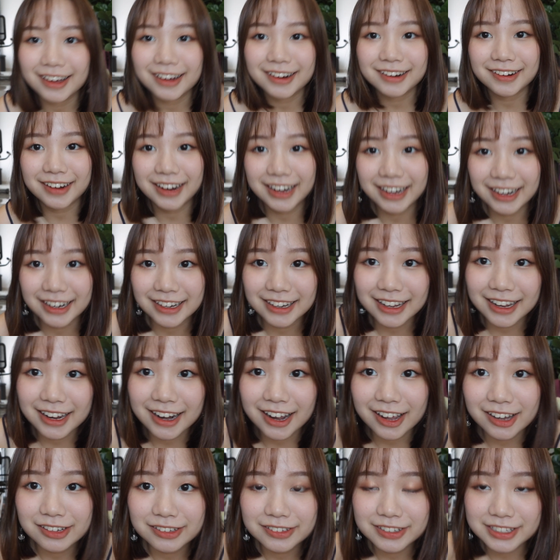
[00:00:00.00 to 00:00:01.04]
Alright, and then
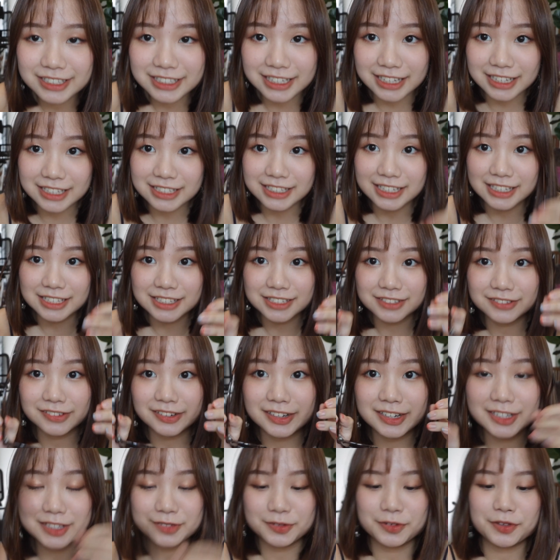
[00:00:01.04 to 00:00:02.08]
I always
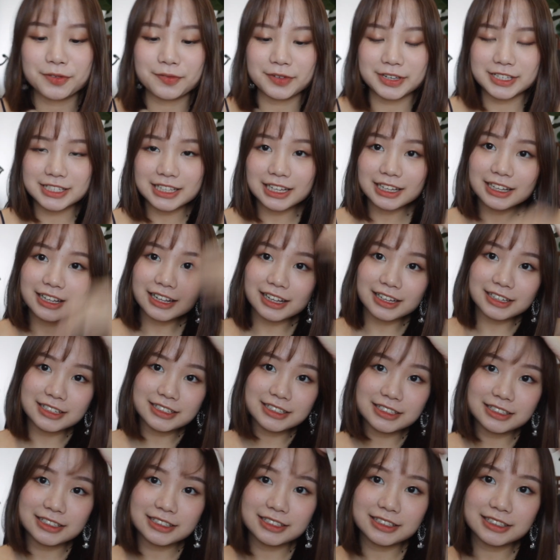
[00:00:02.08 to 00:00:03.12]
accessorize with my
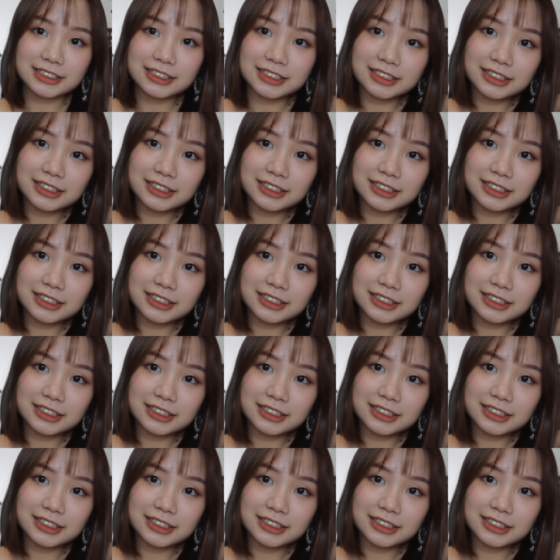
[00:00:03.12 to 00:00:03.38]
sunglasses.